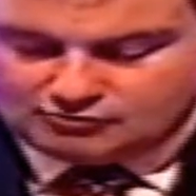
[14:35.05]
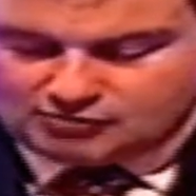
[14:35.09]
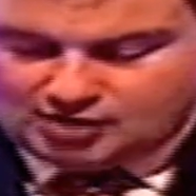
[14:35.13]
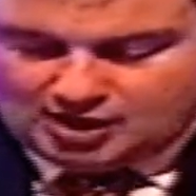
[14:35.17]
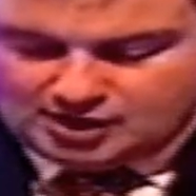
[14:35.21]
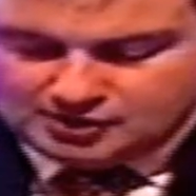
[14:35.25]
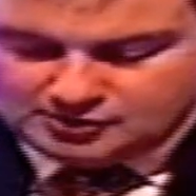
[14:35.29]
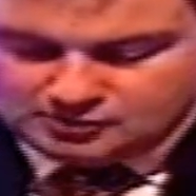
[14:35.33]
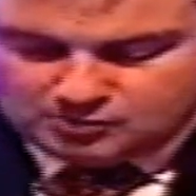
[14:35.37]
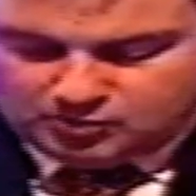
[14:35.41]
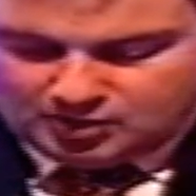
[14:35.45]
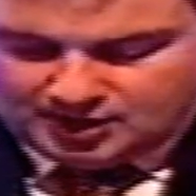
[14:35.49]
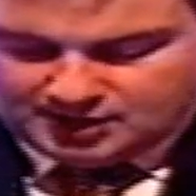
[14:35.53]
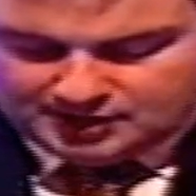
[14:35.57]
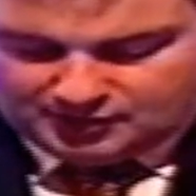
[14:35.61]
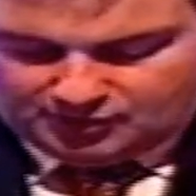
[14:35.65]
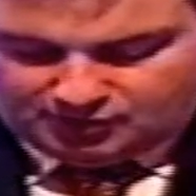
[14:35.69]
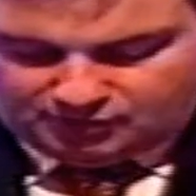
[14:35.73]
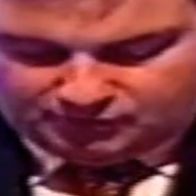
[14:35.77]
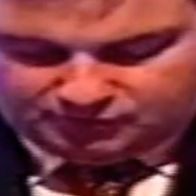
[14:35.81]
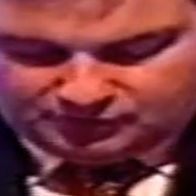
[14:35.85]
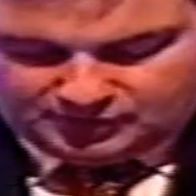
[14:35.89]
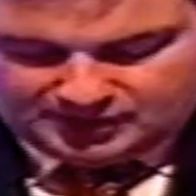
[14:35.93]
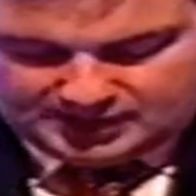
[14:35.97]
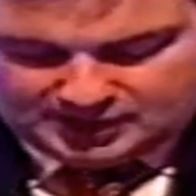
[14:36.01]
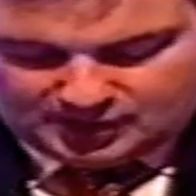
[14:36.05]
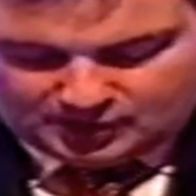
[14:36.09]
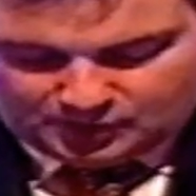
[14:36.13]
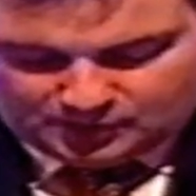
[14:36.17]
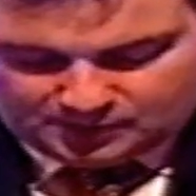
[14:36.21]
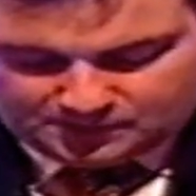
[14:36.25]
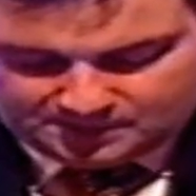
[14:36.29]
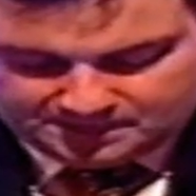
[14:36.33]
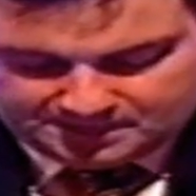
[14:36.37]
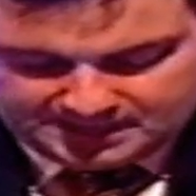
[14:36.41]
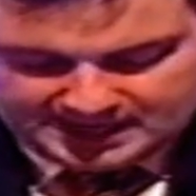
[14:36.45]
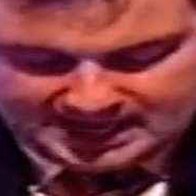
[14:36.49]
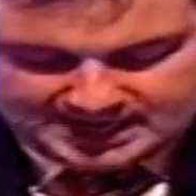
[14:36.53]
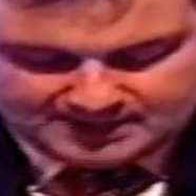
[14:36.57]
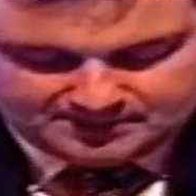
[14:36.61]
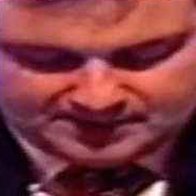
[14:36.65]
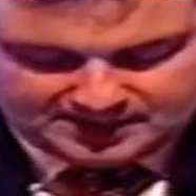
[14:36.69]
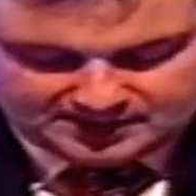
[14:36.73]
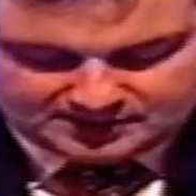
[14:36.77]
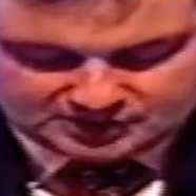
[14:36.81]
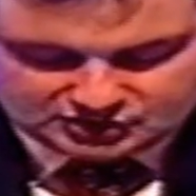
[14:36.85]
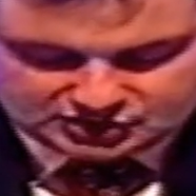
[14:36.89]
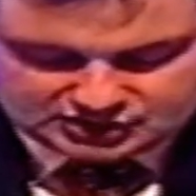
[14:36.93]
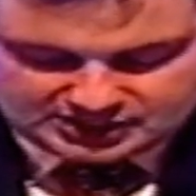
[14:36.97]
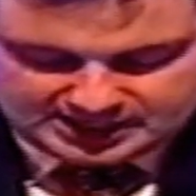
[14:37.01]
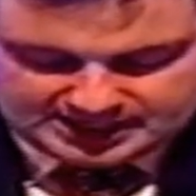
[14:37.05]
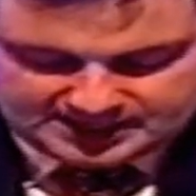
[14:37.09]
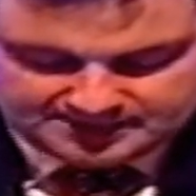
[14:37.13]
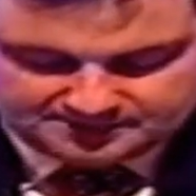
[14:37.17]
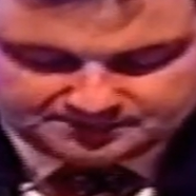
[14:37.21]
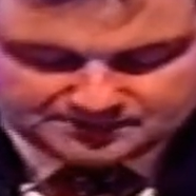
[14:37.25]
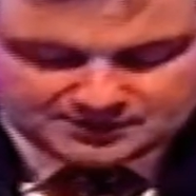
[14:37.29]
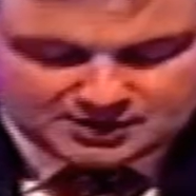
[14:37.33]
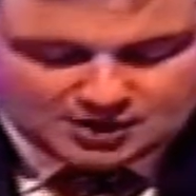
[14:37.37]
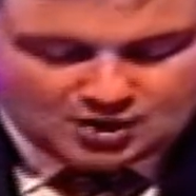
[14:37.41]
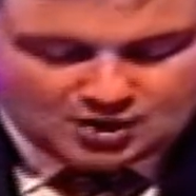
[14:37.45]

Round one, off we go. A, B or C?